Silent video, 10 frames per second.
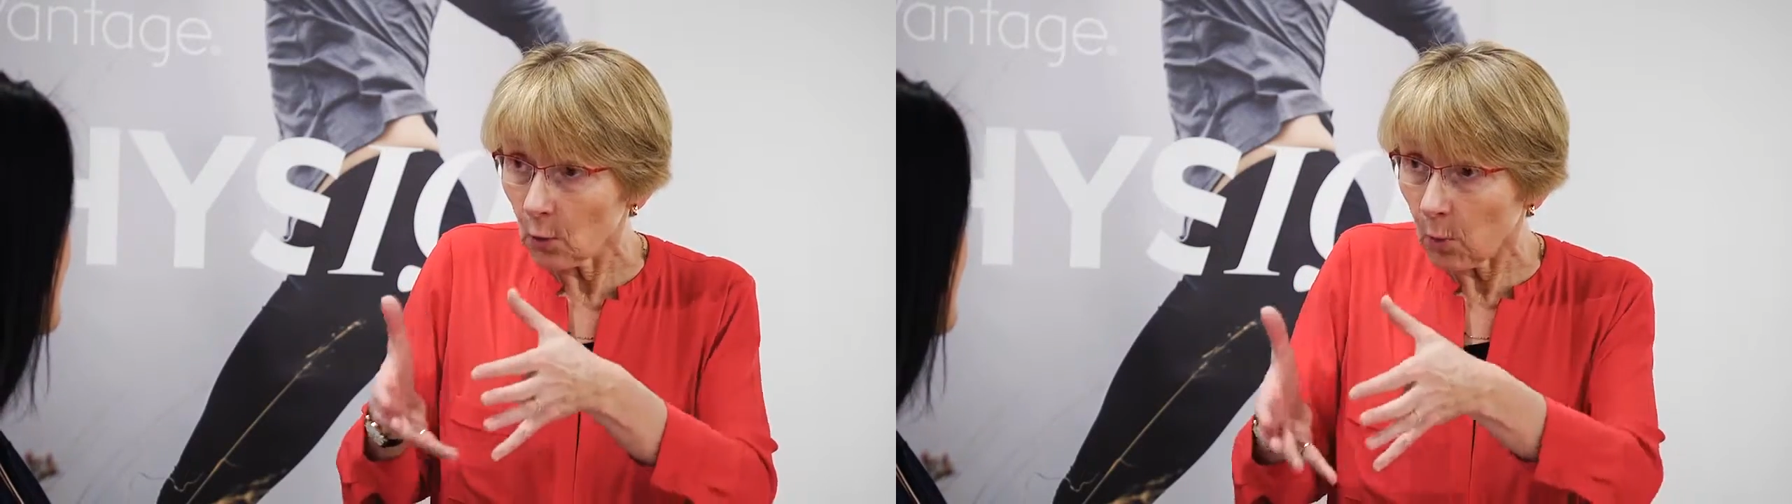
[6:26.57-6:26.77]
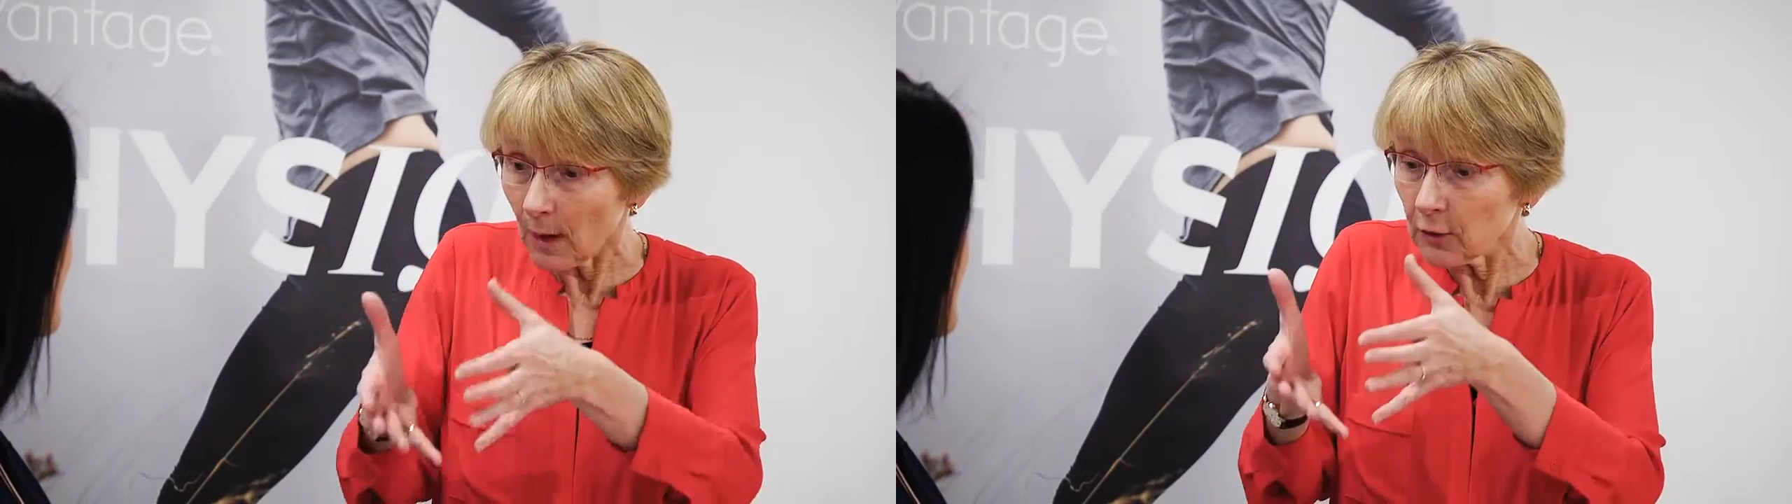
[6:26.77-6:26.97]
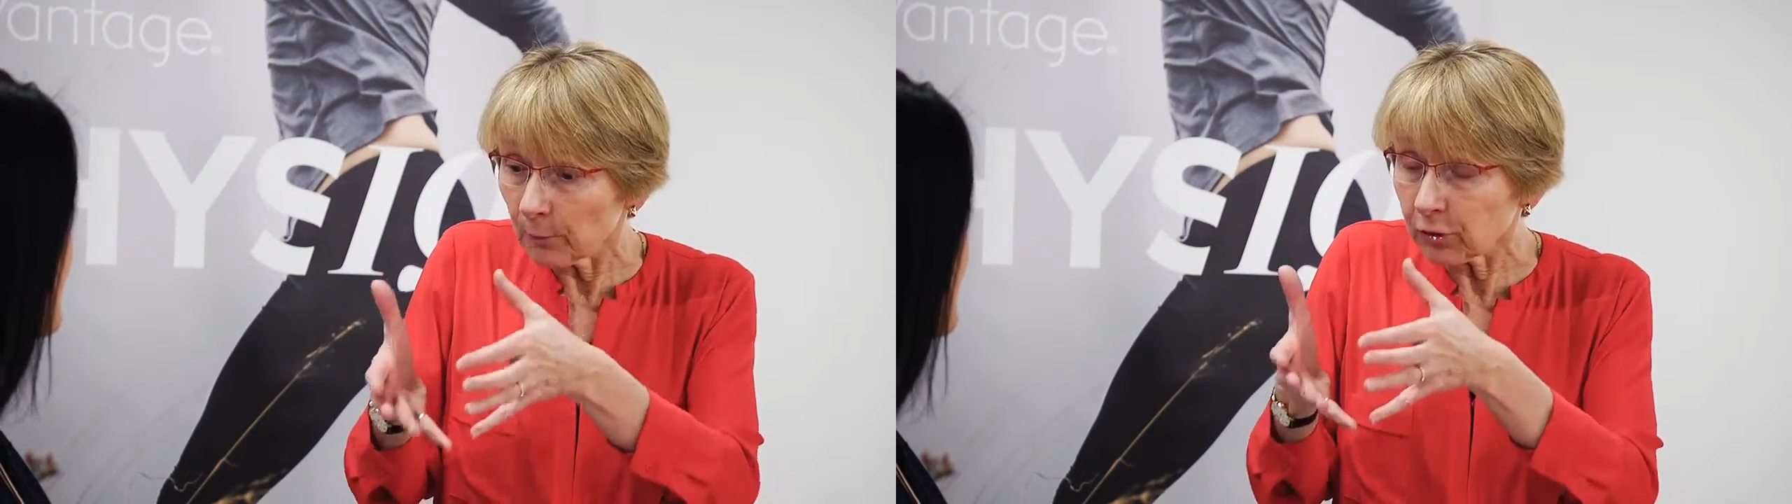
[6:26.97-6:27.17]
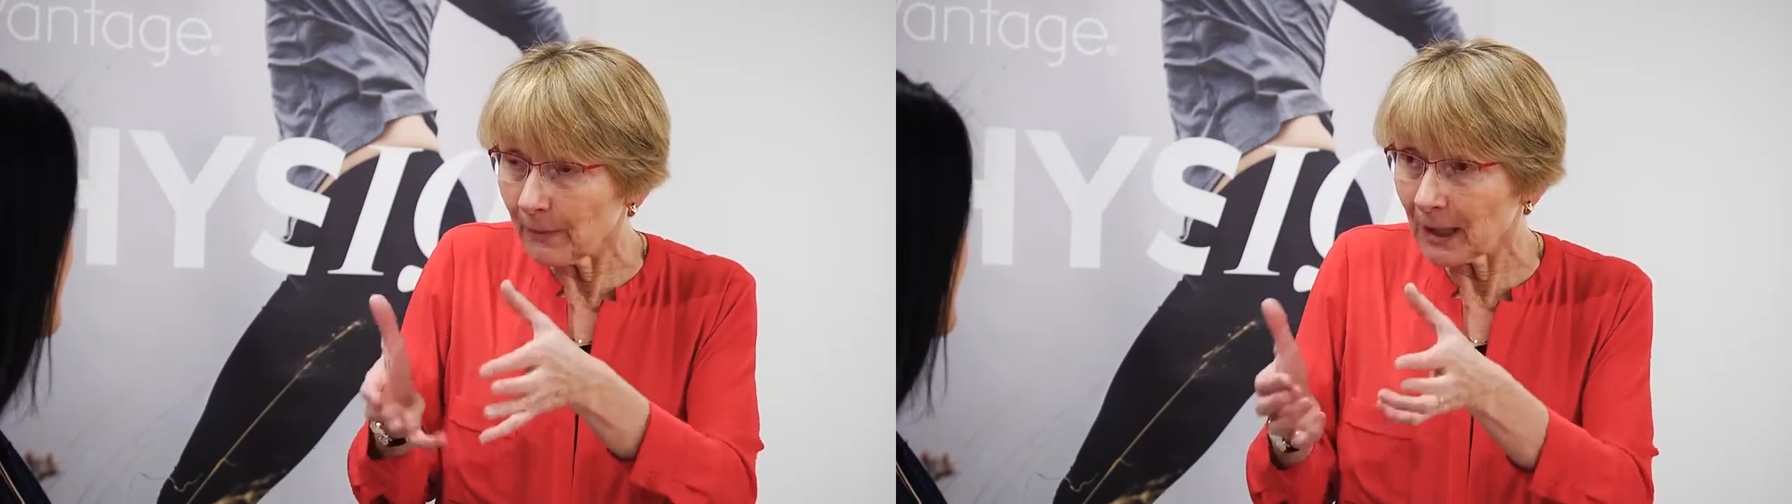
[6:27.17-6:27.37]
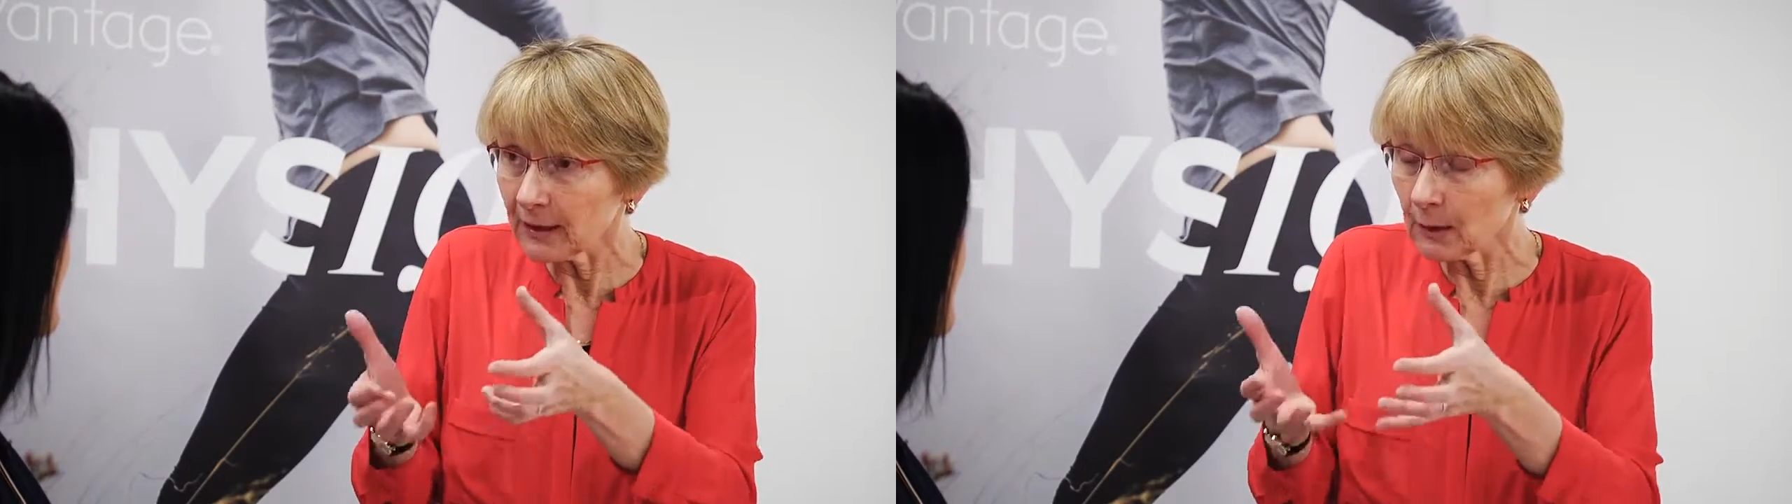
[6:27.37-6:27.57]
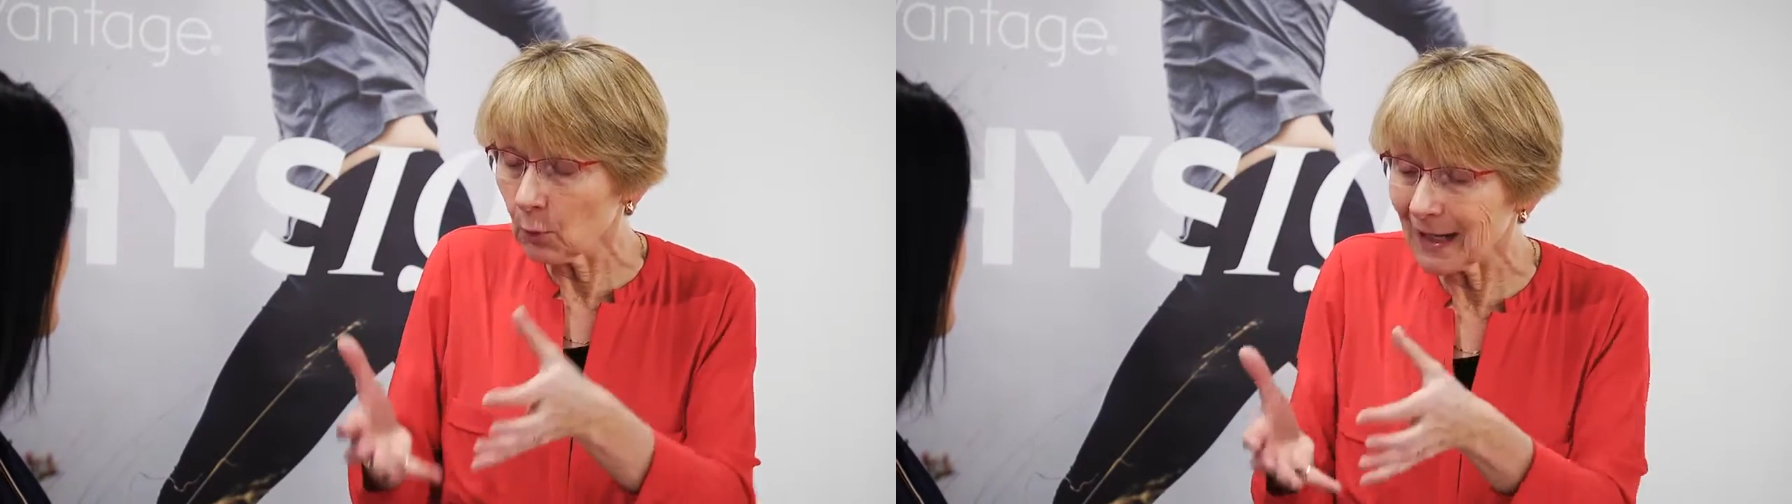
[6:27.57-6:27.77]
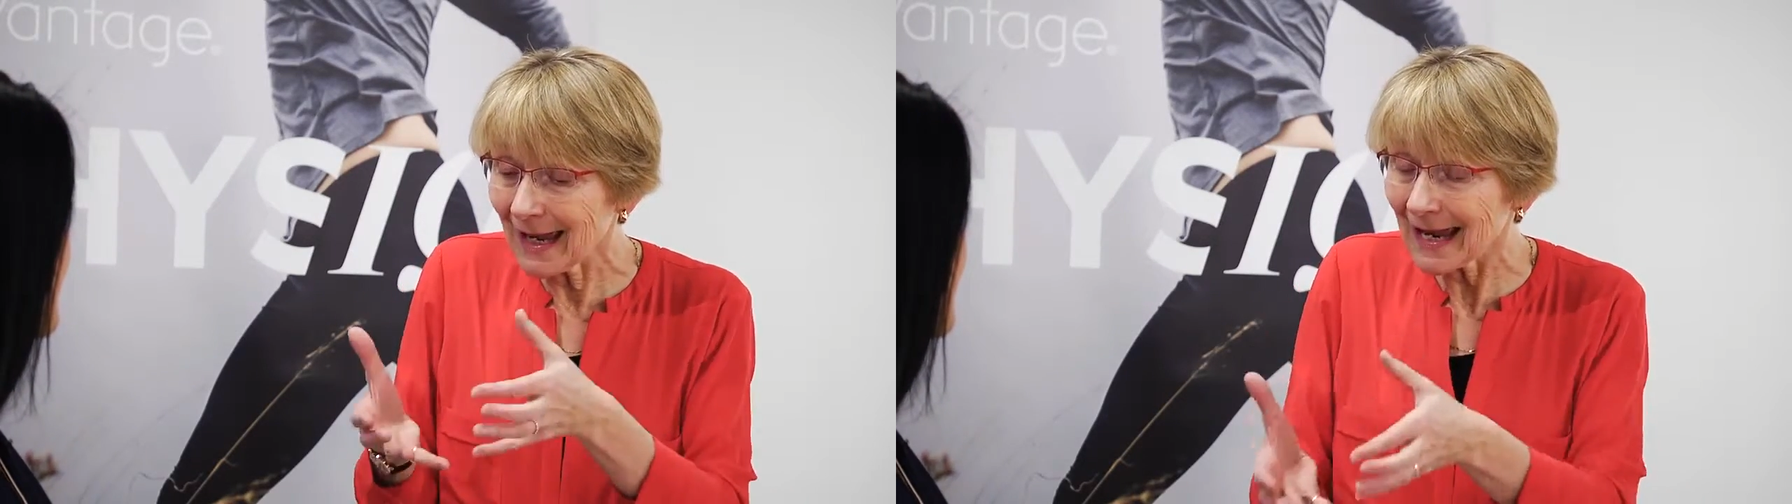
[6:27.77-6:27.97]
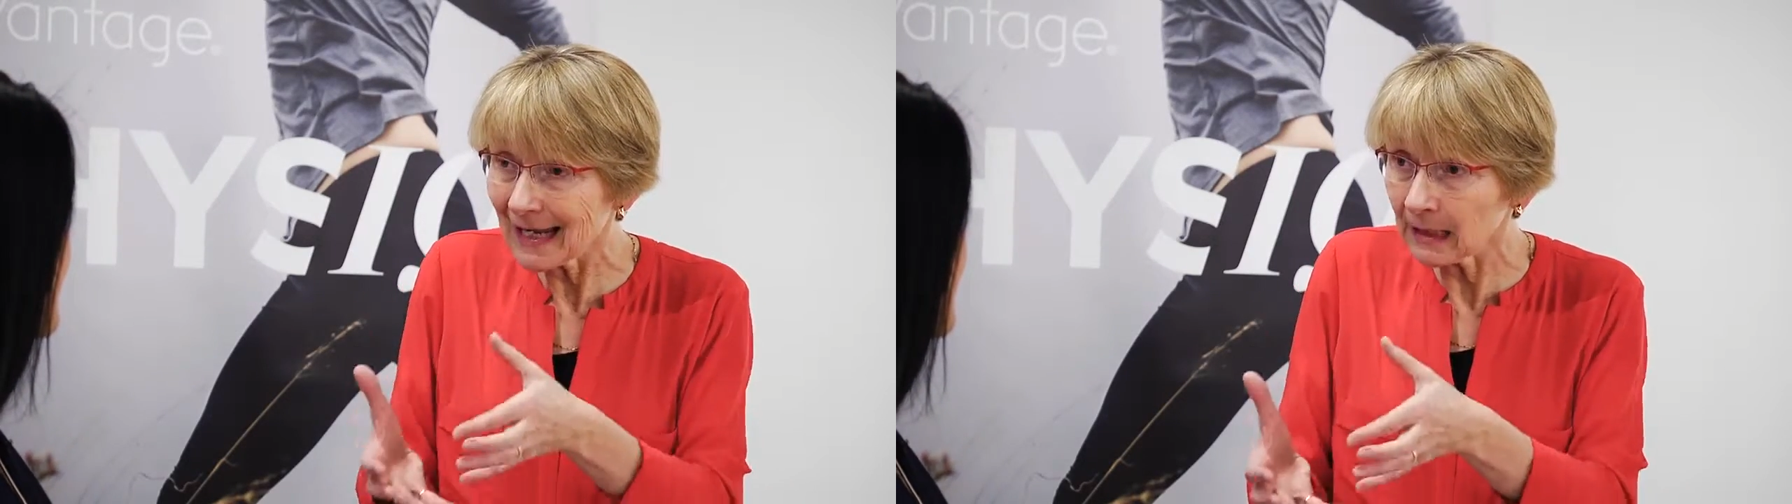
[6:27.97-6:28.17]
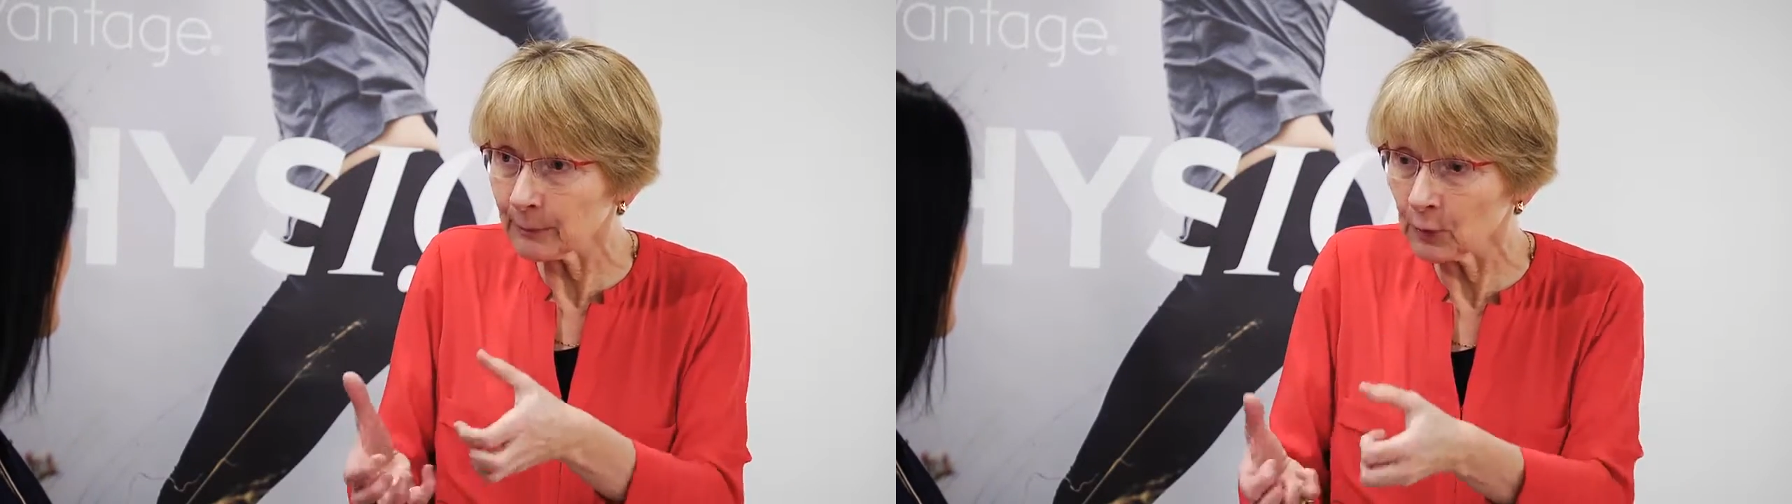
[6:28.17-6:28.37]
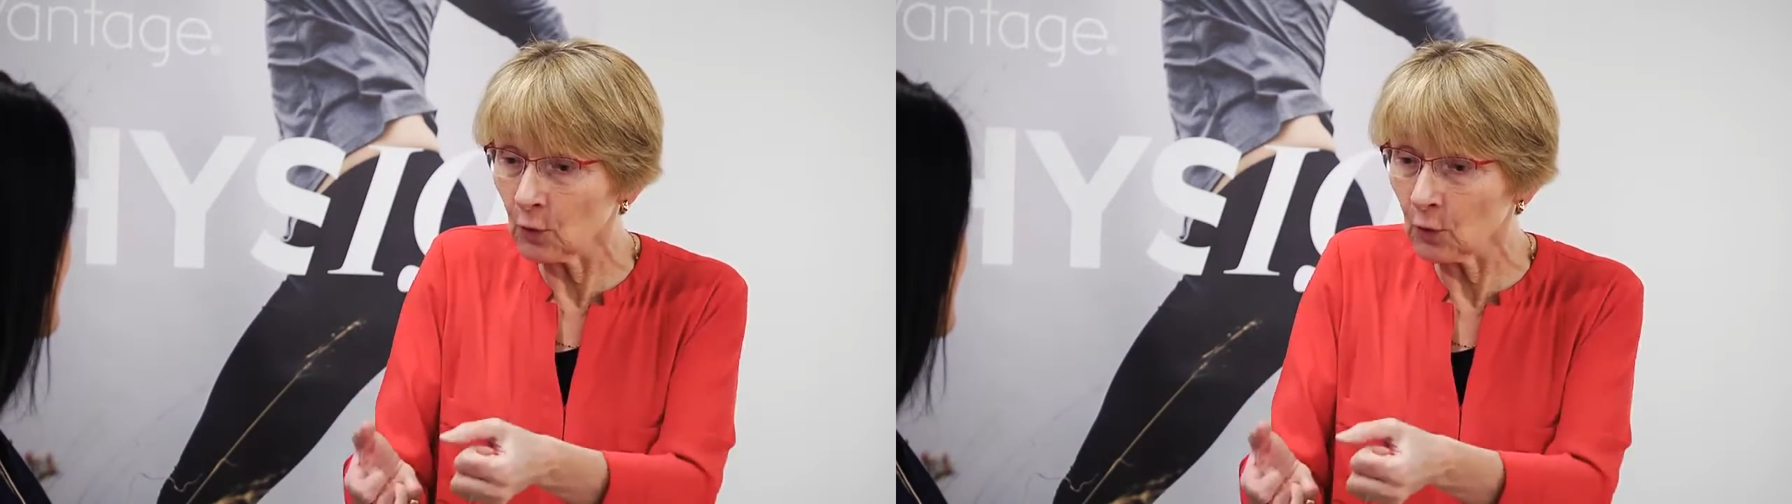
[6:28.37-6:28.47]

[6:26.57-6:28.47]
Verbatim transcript: what the probiotic will help